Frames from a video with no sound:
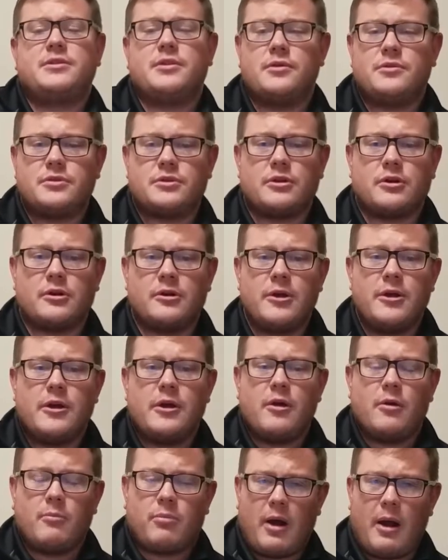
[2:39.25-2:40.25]
Those are
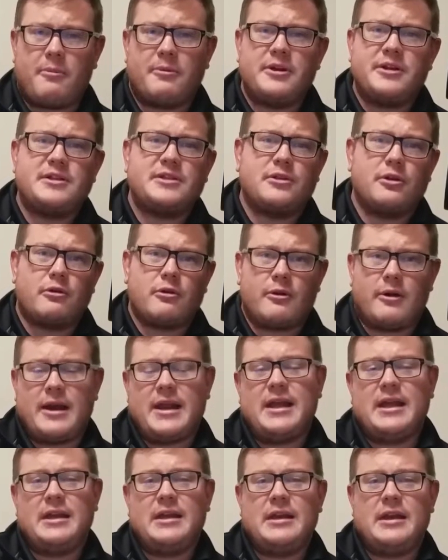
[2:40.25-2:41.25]
properties that are
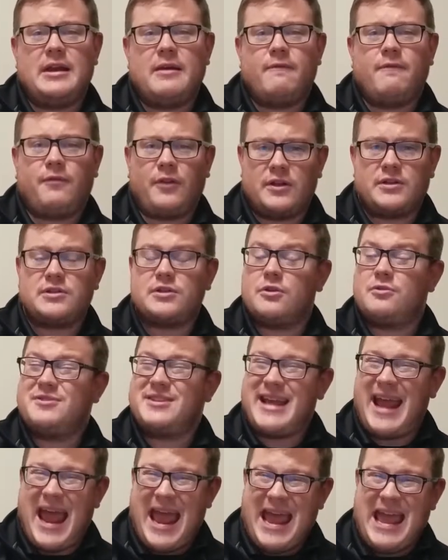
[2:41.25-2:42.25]
in flood
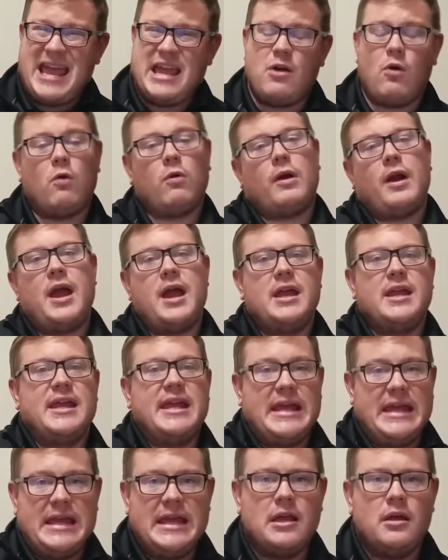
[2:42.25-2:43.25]
zones A or
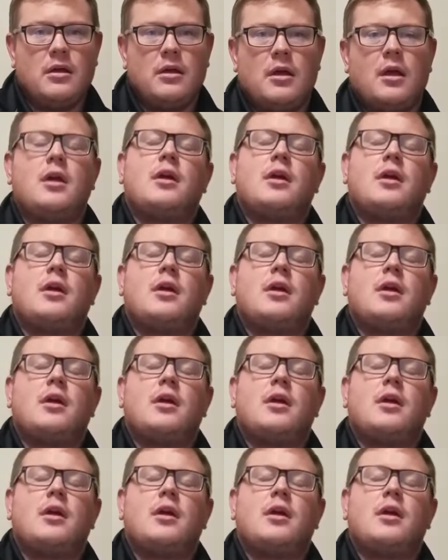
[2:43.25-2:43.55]
AE